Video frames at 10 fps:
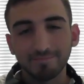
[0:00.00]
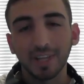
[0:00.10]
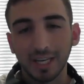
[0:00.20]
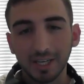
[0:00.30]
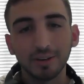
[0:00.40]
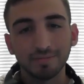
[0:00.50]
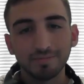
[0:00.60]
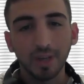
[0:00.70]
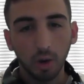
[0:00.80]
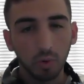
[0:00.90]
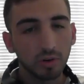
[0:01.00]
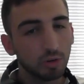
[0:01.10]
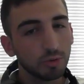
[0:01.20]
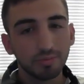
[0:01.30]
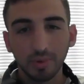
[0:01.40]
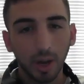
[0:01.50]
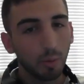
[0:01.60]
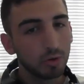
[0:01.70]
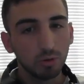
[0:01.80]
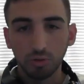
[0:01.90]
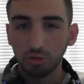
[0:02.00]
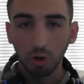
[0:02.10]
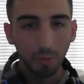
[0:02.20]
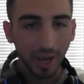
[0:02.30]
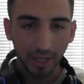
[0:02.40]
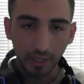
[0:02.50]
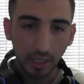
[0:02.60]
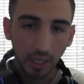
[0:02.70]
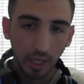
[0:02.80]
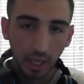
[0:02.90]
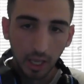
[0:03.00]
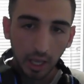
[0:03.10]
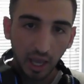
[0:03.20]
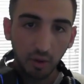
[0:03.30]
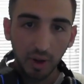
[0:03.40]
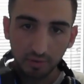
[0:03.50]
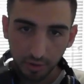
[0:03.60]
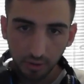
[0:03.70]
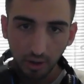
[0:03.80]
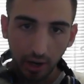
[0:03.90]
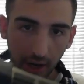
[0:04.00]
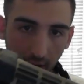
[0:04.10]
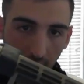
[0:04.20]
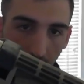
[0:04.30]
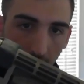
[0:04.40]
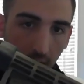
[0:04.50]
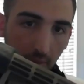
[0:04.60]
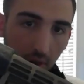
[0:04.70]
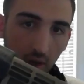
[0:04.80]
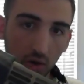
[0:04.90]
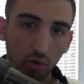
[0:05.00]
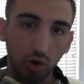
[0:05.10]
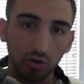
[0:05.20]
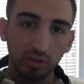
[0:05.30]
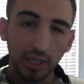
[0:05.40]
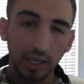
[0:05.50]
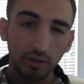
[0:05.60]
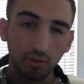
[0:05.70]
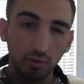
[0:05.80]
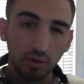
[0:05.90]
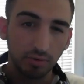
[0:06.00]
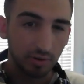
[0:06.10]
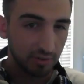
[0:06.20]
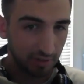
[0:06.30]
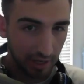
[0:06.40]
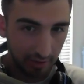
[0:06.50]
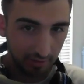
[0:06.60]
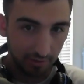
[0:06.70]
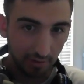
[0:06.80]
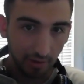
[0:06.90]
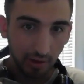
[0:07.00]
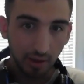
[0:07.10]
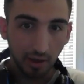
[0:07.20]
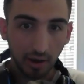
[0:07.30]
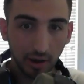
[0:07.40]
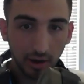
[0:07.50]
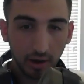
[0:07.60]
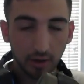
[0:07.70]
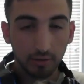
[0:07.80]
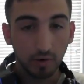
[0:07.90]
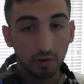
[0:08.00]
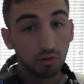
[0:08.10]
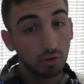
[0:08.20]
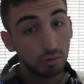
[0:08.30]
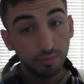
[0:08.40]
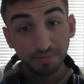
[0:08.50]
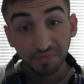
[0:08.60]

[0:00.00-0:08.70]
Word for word: I know. I want to. I want to so badly. However, I am crossing into different states uh, very soon.